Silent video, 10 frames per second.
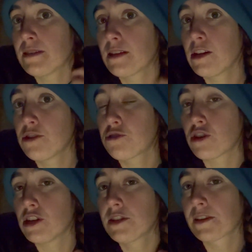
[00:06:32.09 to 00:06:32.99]
layer
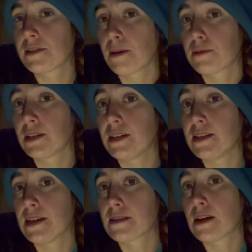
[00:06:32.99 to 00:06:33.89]
shirts because I was going to
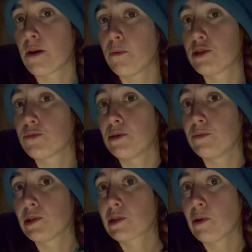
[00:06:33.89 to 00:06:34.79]
test out which one
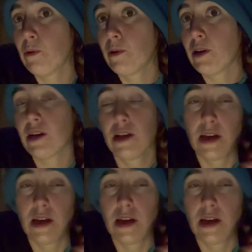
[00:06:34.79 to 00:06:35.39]
was colder.